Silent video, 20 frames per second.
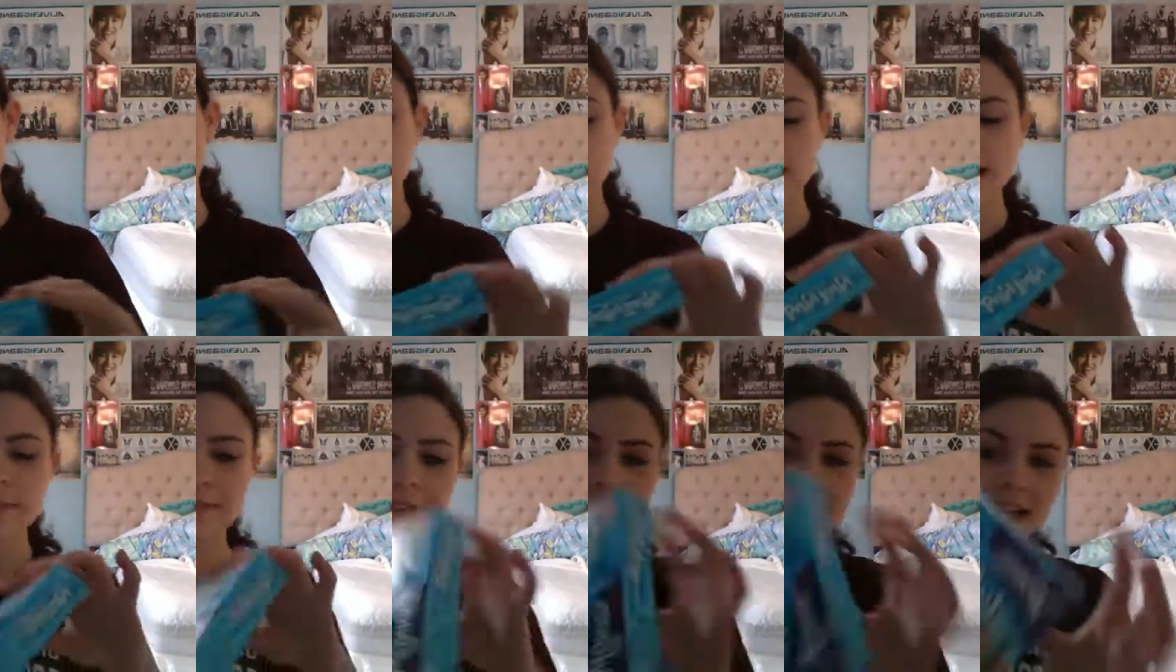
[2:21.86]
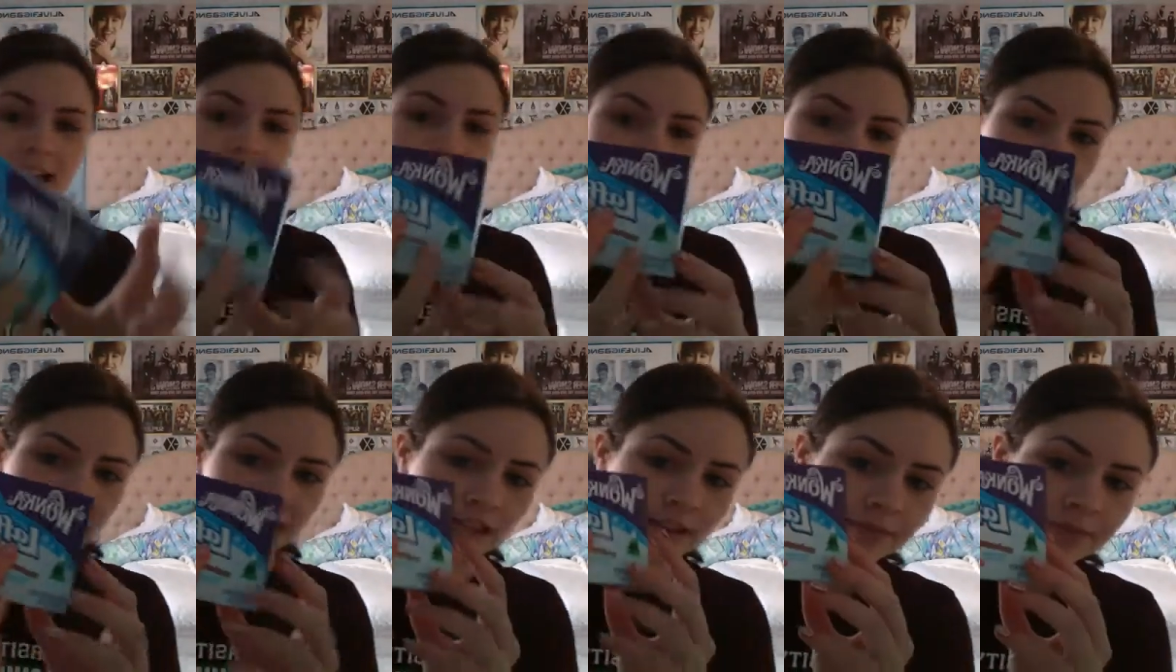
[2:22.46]
Laffy
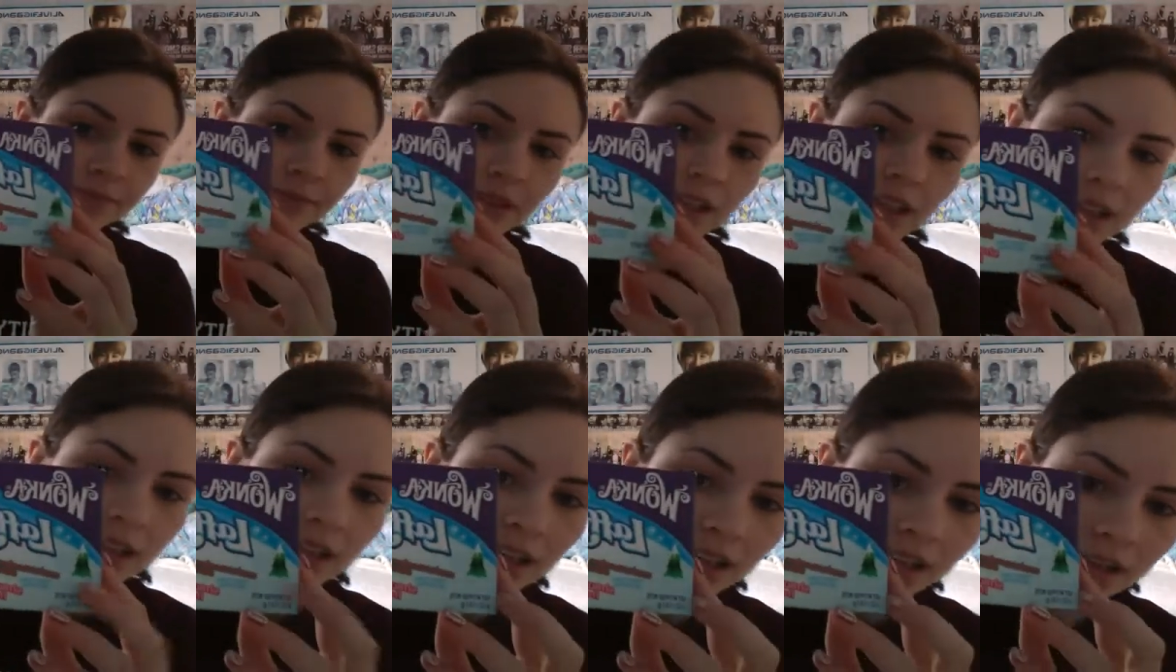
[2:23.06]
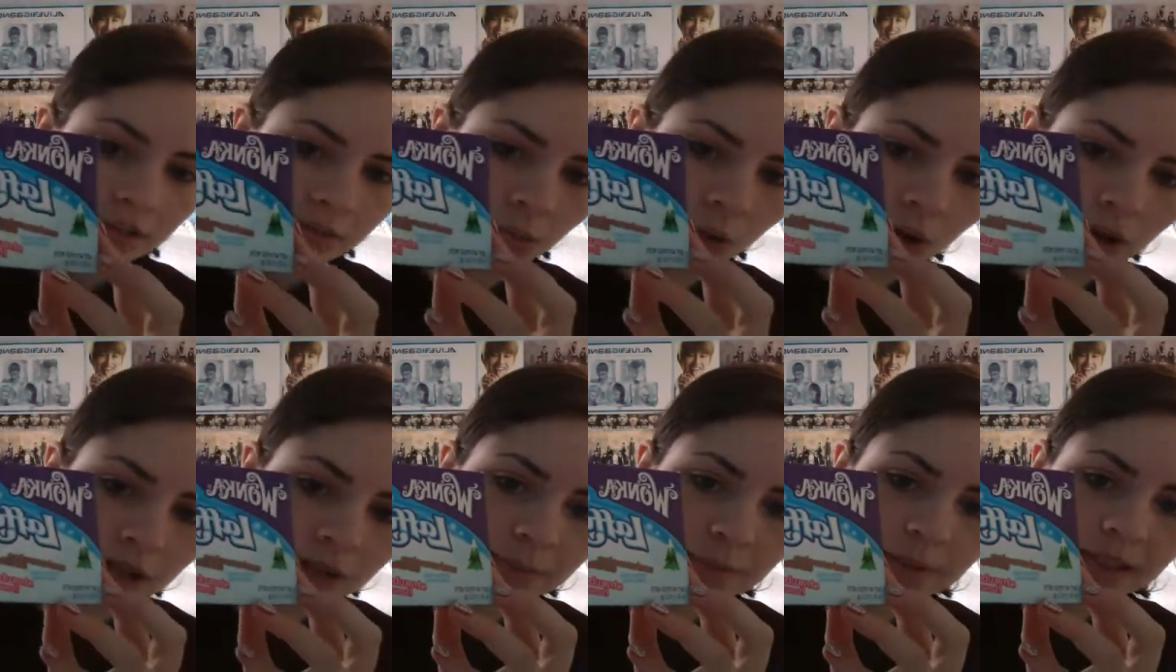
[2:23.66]
Taffy.
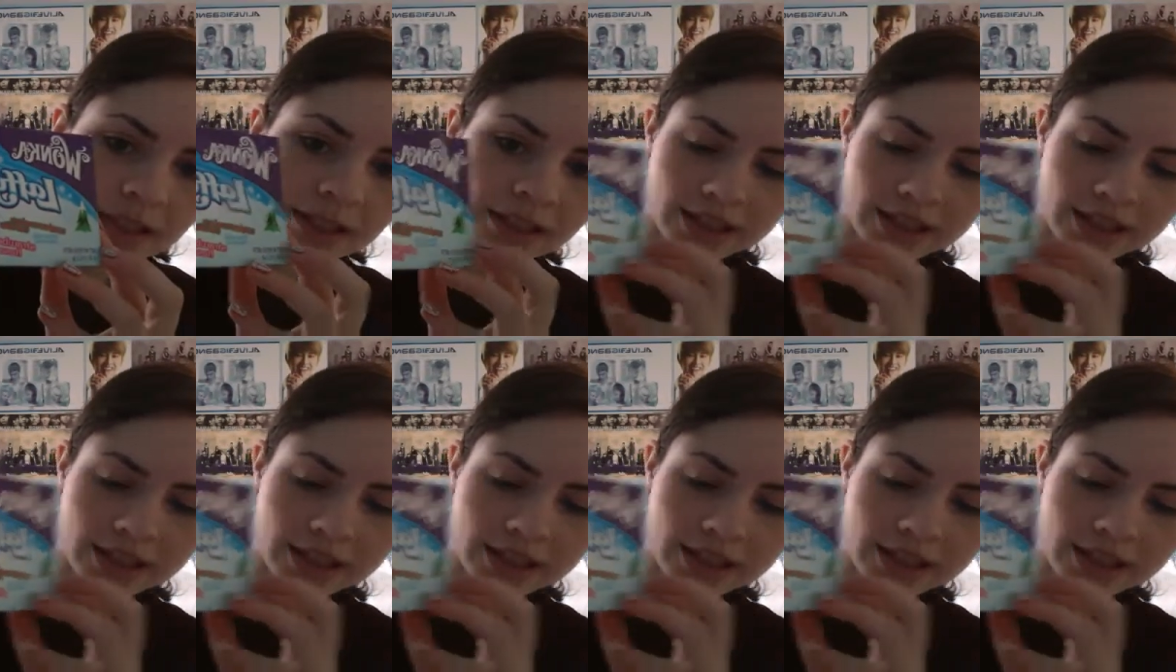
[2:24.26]
Watermelon